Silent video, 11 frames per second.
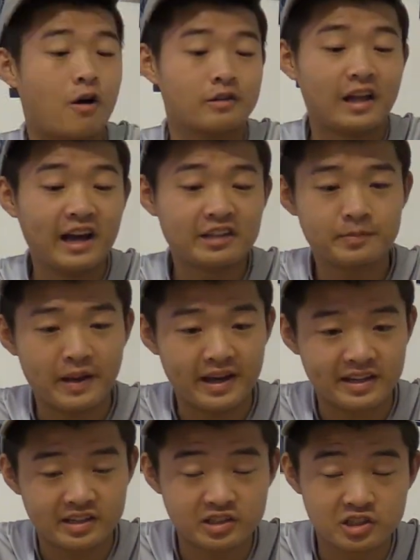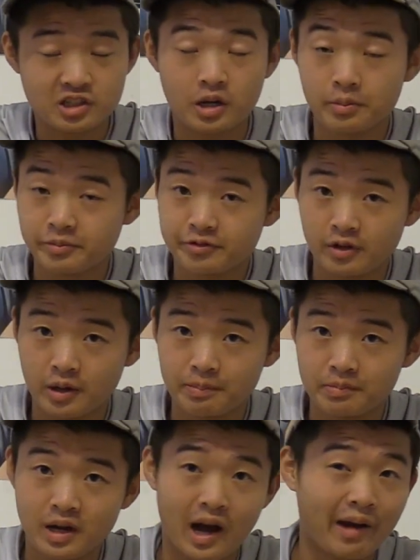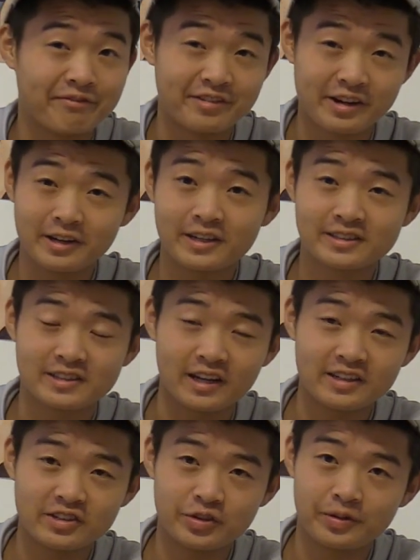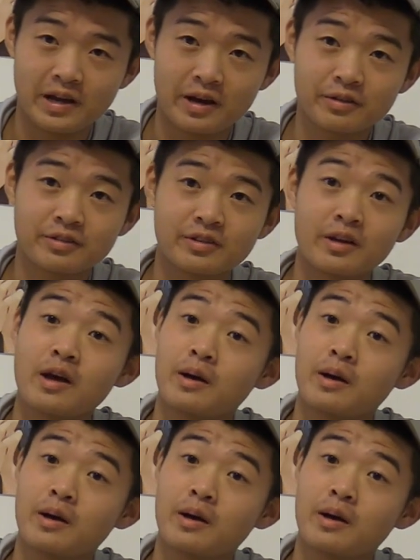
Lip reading: Our last package comes from, I'm very excited to announce,